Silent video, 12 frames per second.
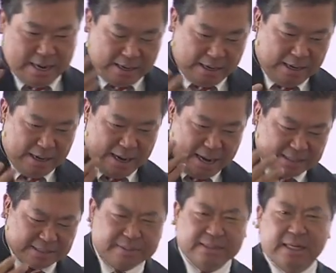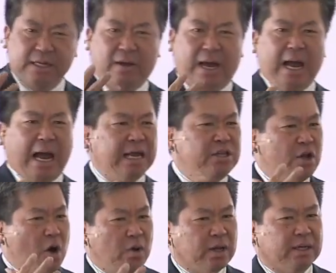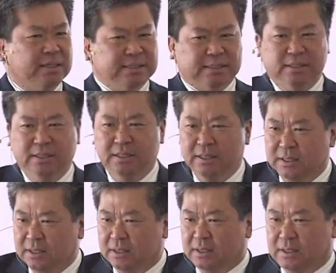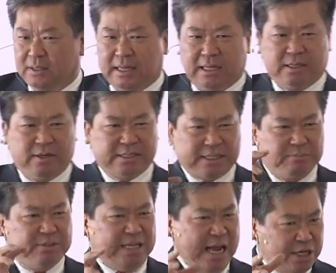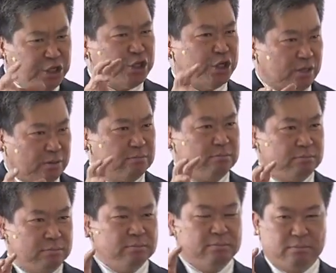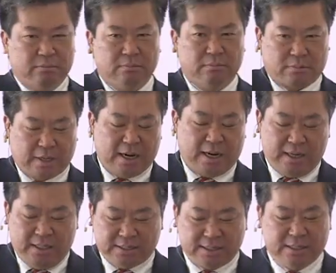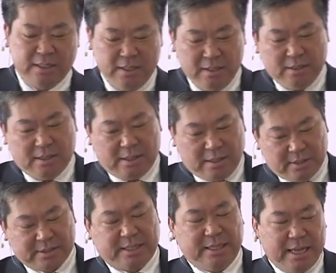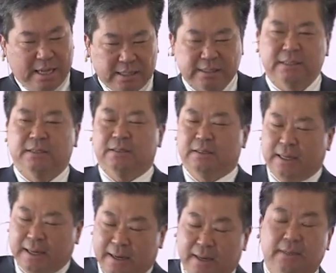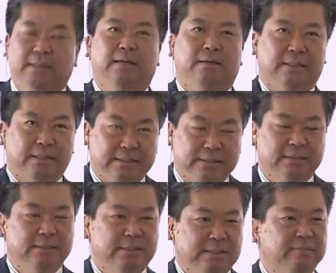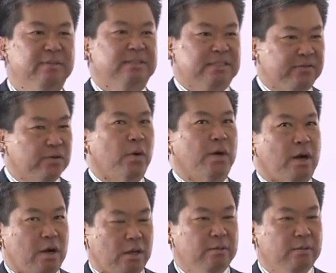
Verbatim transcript: I, I, asked him, I was like, you know, I, I noticed that there's some tension, right? And he says, and, and they're saying, yes, uh, yeah, there's, some stuff going on.